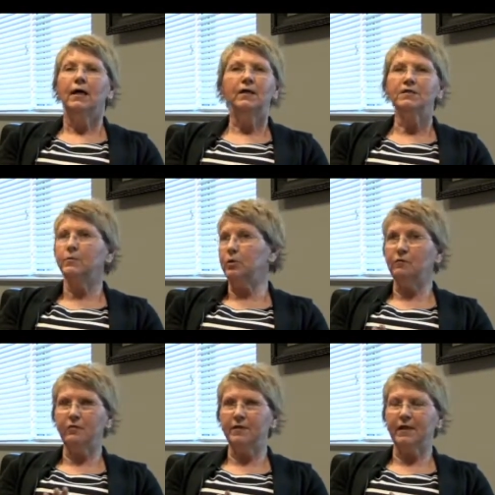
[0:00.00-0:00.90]
And it's a
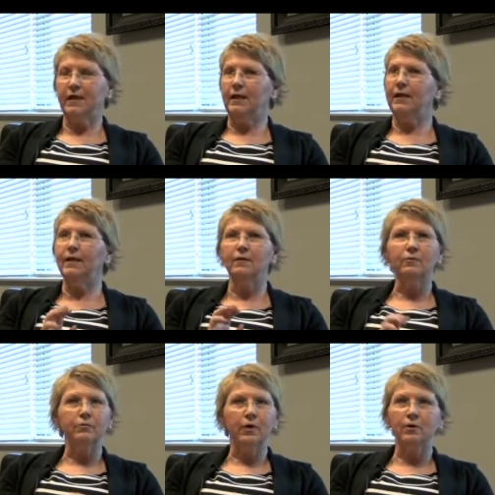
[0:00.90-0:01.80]
beautiful thing and
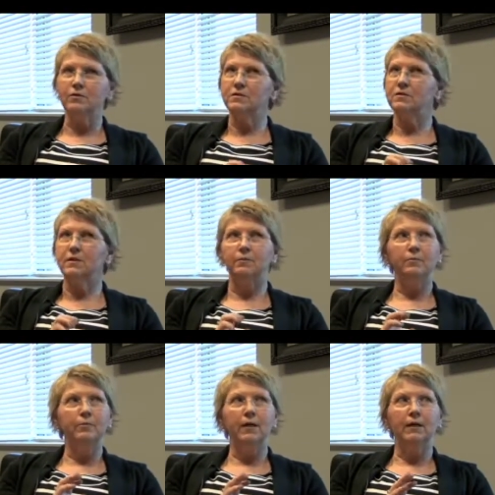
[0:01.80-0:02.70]
it grows,
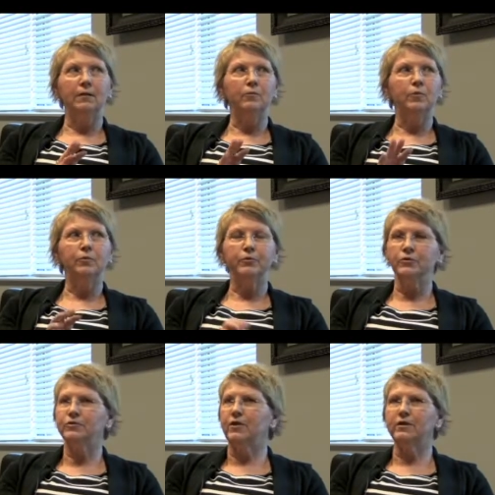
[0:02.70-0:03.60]
it, it will
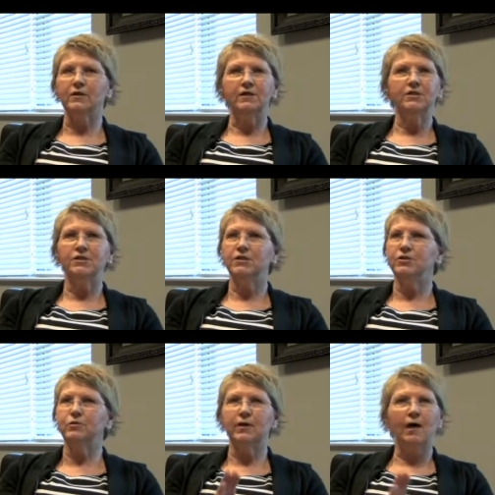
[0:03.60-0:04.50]
produce granulation
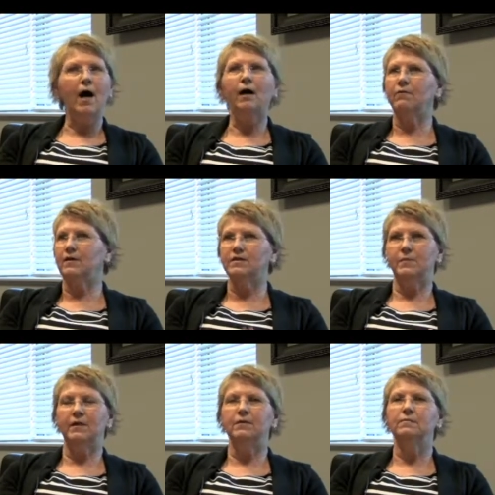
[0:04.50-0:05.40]
tissue at a high rate of
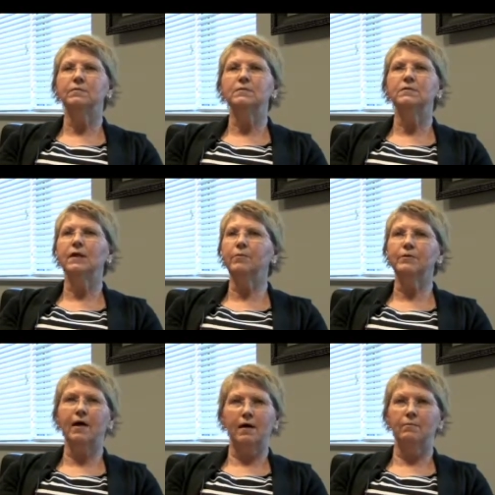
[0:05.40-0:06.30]
speed,
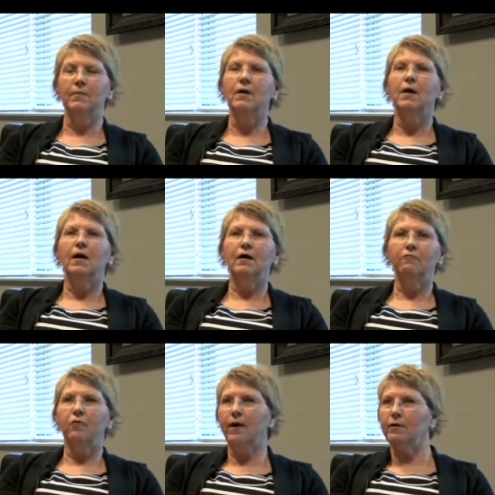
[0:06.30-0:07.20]
double time
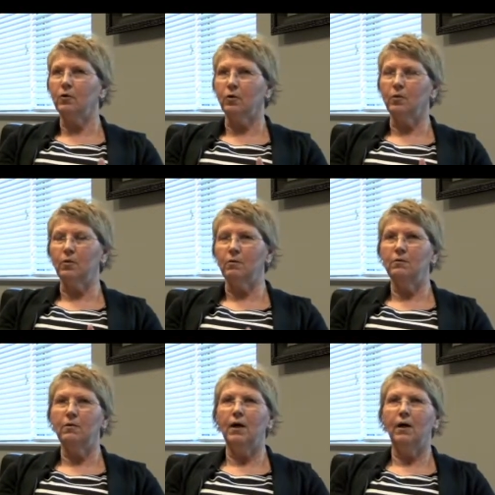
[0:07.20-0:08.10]
of what
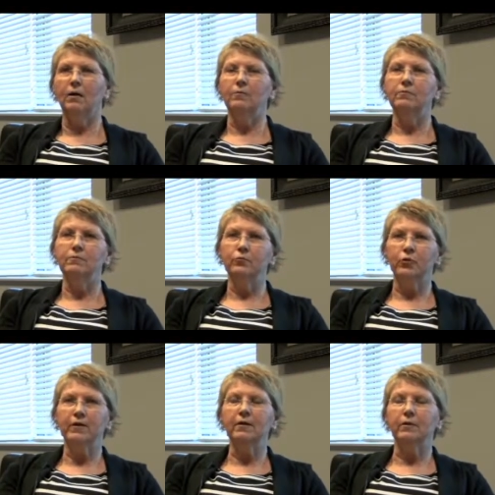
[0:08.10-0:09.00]
normal uh,
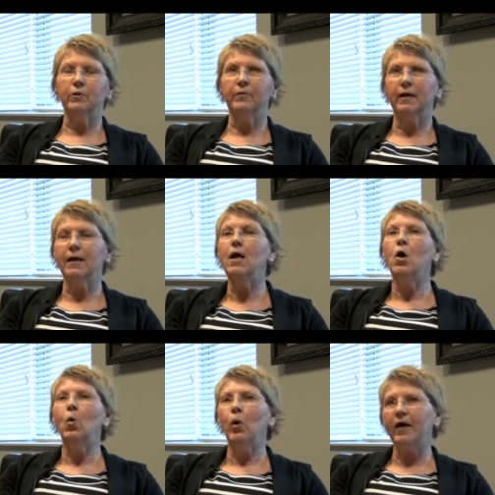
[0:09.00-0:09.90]
wound healing would be.
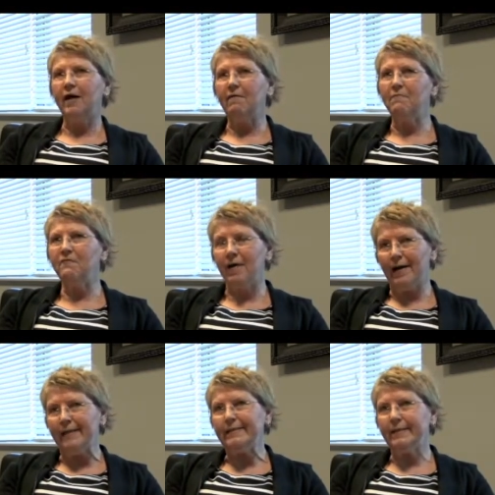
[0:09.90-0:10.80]
What I am
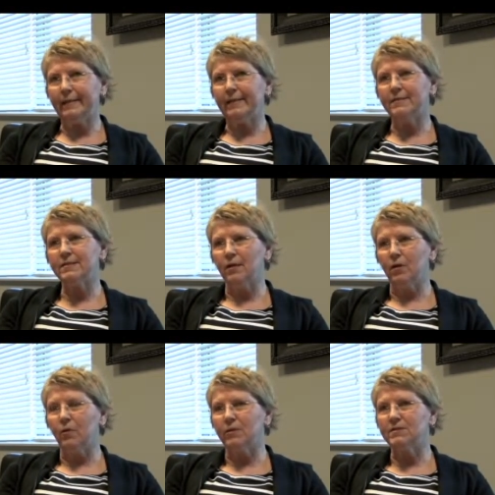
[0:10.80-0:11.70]
finding is
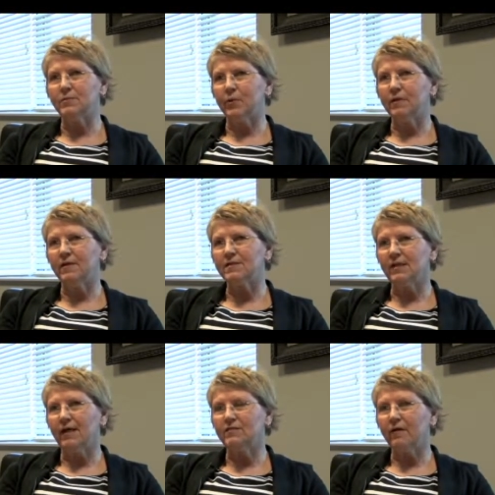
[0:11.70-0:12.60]
though is with this
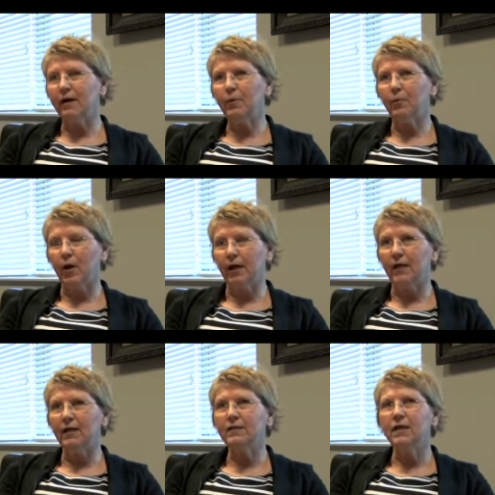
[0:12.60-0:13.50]
glass fiber
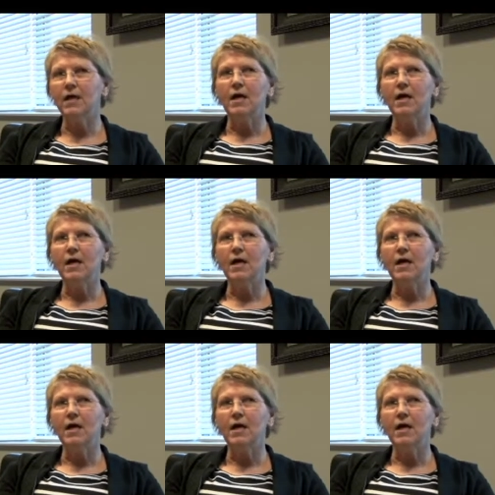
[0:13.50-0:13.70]
product